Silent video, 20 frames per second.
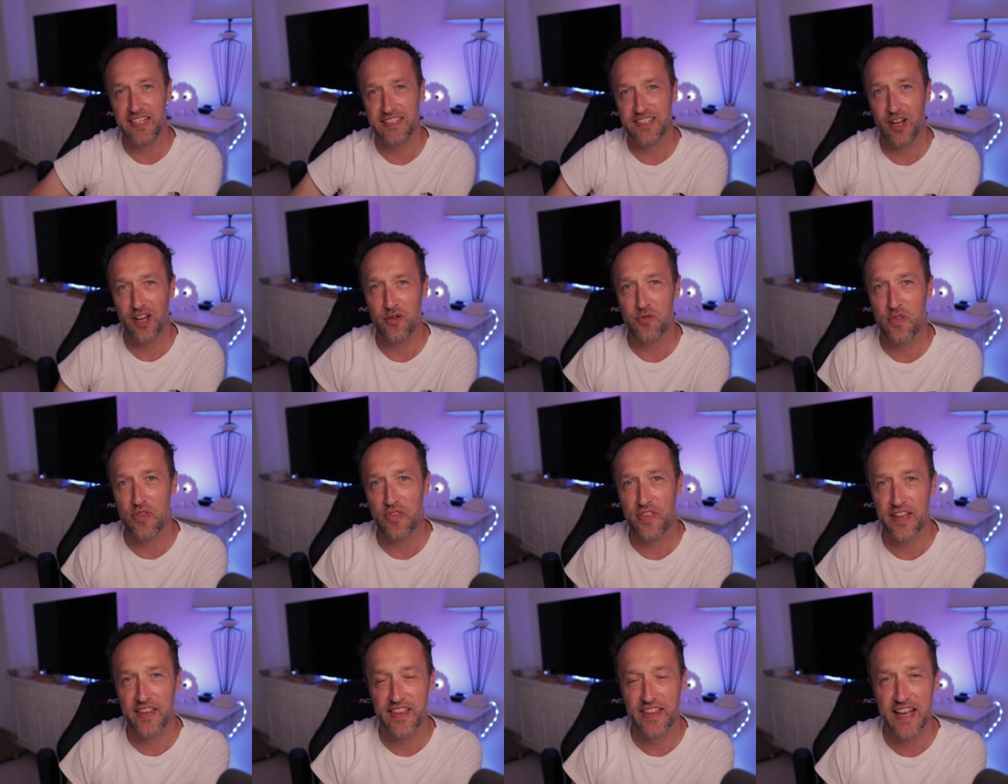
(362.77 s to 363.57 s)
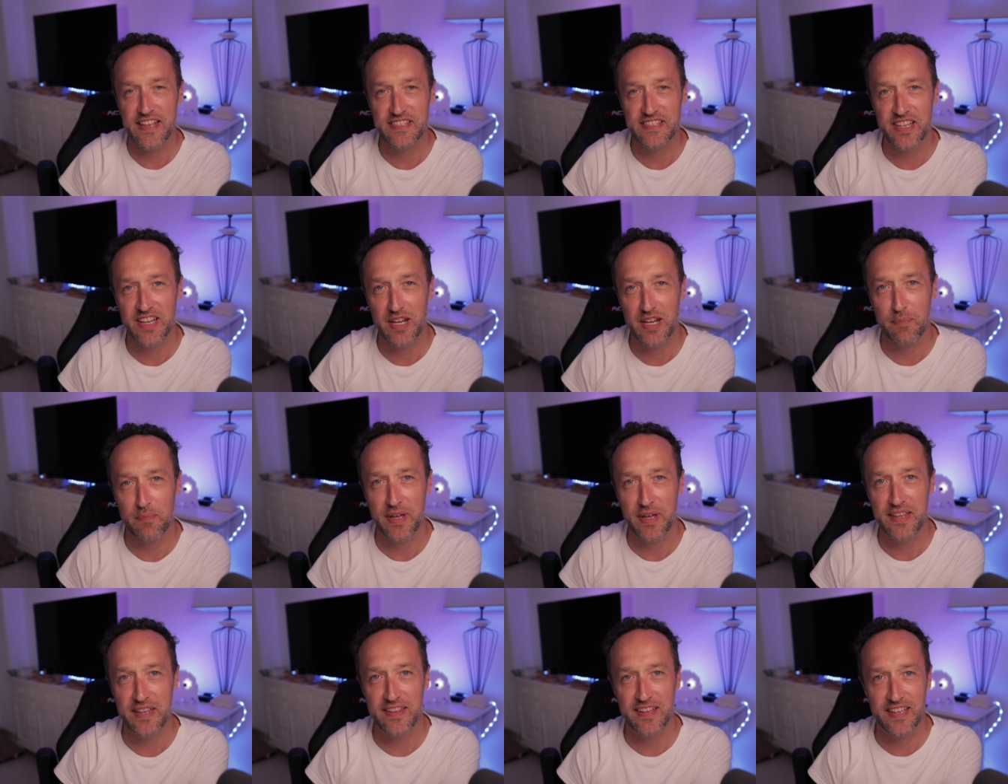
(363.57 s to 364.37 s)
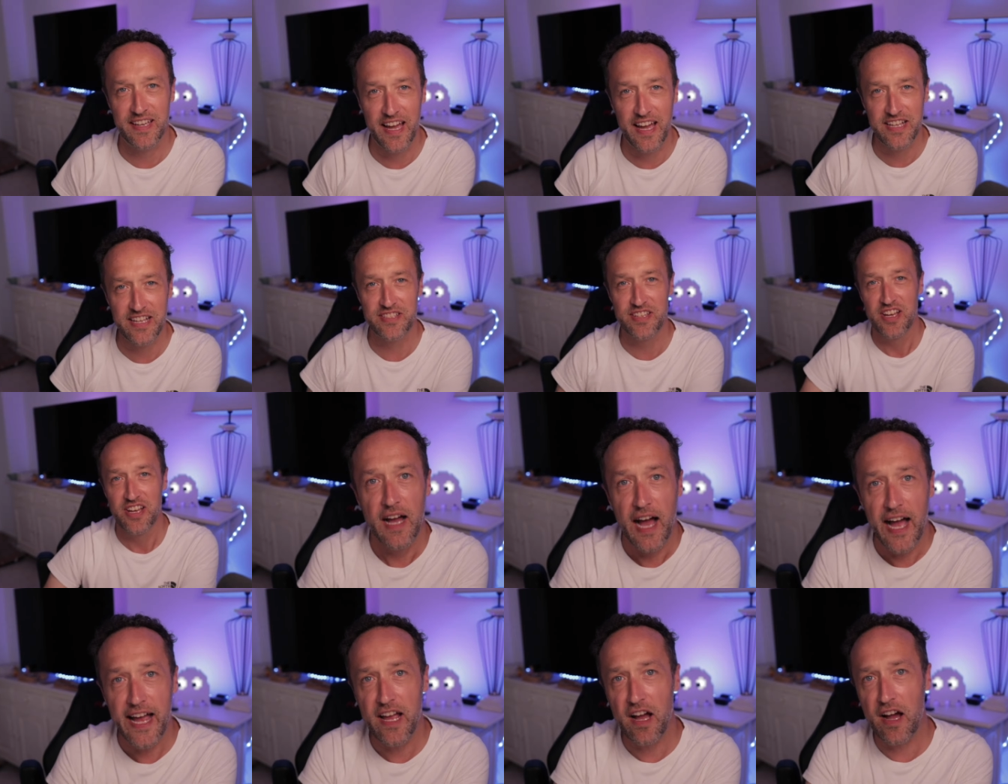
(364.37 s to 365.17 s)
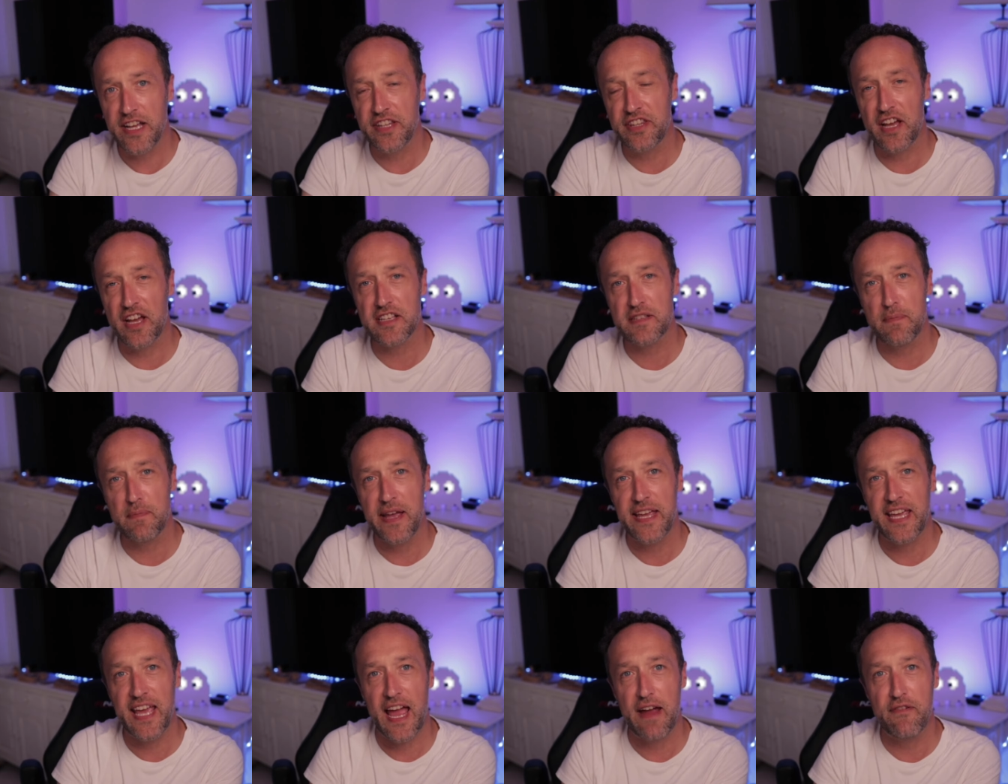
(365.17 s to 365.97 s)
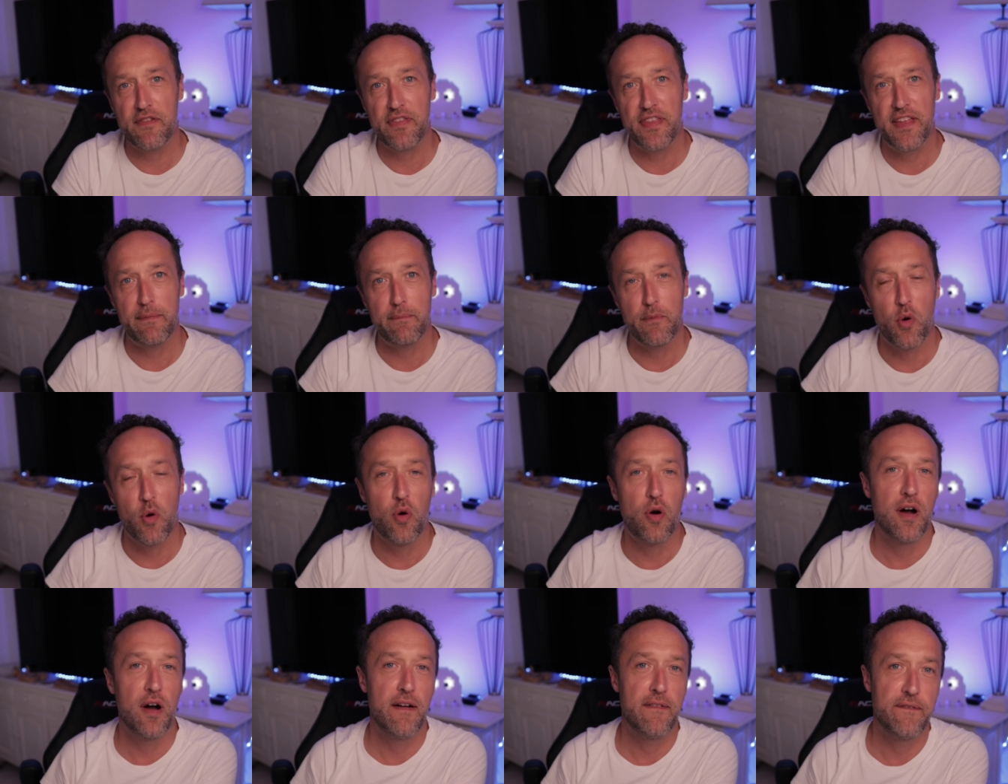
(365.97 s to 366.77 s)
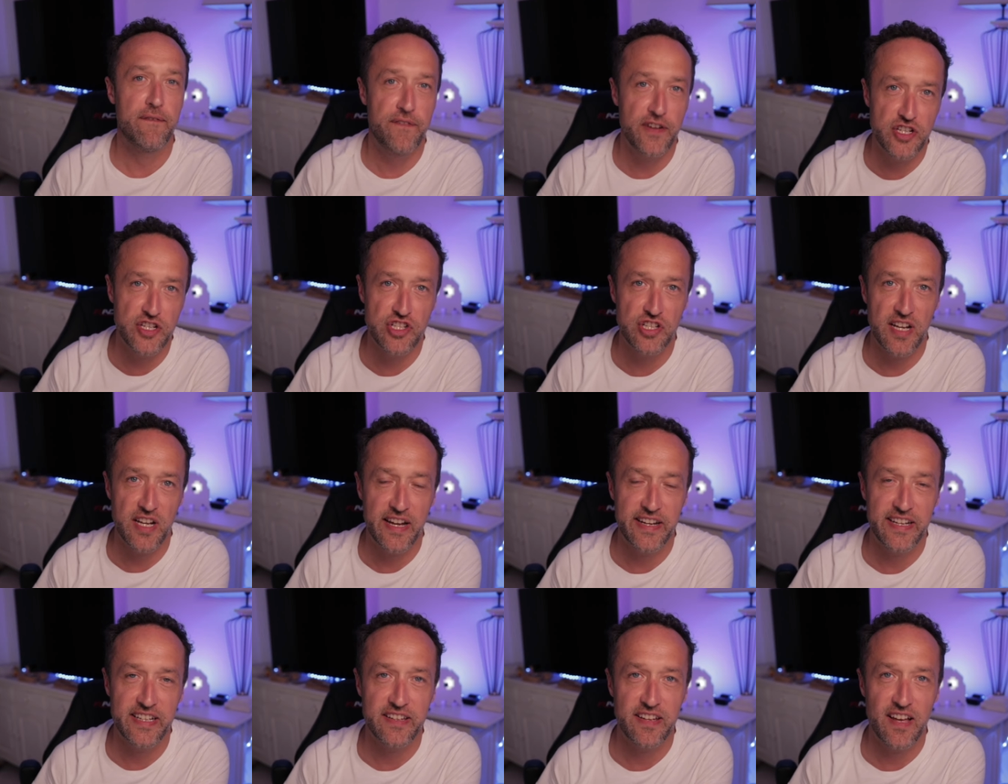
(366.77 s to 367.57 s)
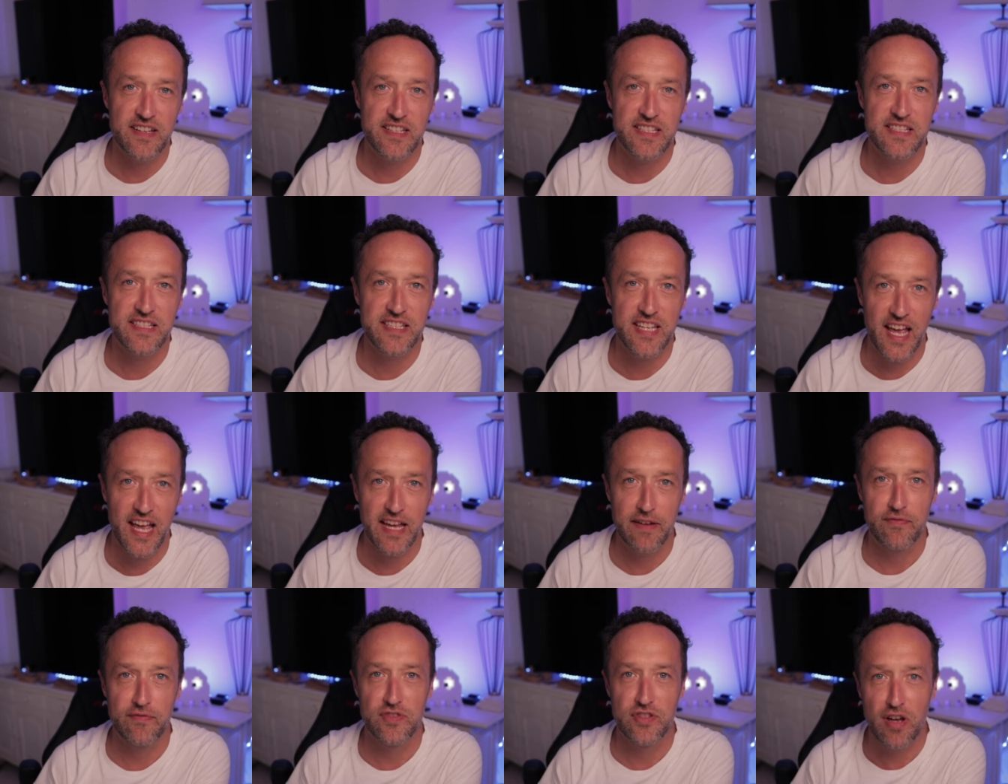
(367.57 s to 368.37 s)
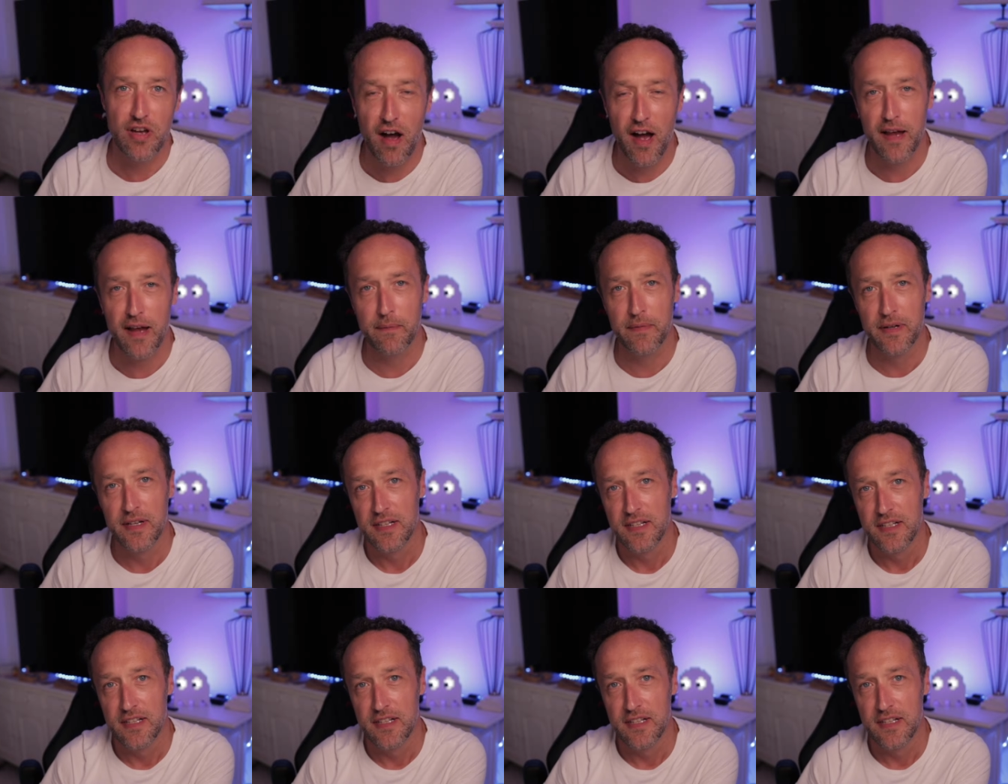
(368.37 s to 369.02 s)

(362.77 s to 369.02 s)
don't think that's going to be the case. AI does make everything more efficient and it does save time.